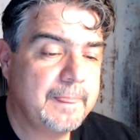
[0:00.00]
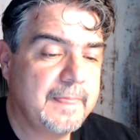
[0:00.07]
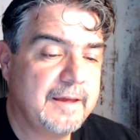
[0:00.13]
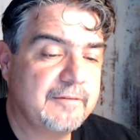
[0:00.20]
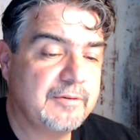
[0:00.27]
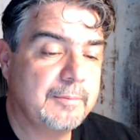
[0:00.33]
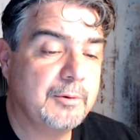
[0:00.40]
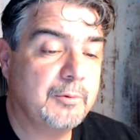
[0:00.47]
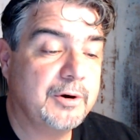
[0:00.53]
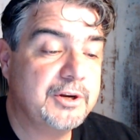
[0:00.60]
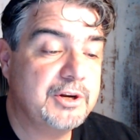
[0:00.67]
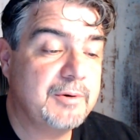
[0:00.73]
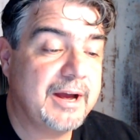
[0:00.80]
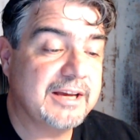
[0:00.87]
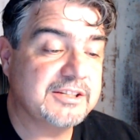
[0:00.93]
From the one who
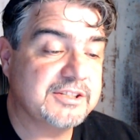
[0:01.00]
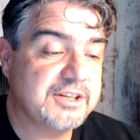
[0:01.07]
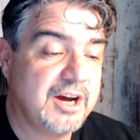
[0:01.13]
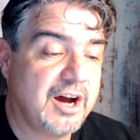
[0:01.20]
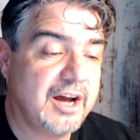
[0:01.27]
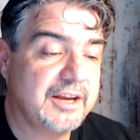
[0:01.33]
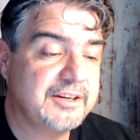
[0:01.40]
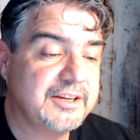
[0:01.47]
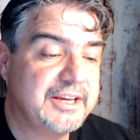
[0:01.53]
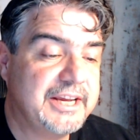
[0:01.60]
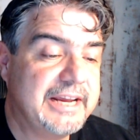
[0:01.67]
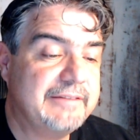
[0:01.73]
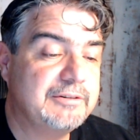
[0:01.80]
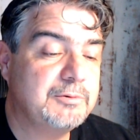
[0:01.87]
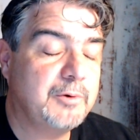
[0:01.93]
has not,
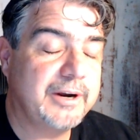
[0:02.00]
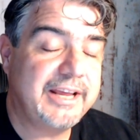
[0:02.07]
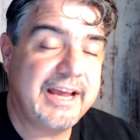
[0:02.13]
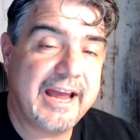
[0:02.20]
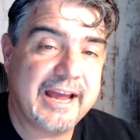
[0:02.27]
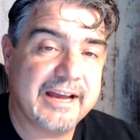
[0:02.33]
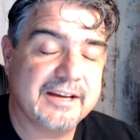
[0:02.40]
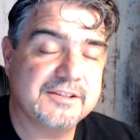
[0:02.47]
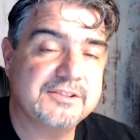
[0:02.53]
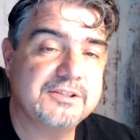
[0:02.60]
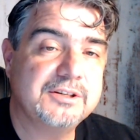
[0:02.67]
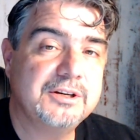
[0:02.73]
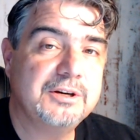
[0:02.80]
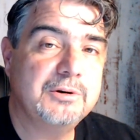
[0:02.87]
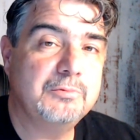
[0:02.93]
even what he has
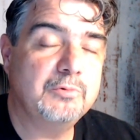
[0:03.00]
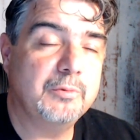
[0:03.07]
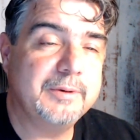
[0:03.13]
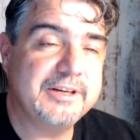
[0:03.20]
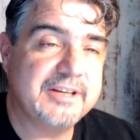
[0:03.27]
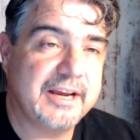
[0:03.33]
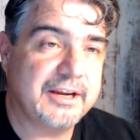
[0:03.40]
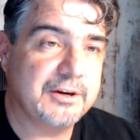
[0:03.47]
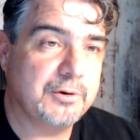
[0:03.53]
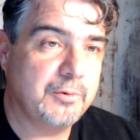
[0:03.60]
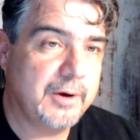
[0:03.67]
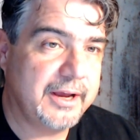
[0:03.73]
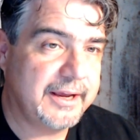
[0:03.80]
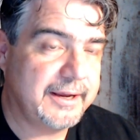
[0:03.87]
will be taken away.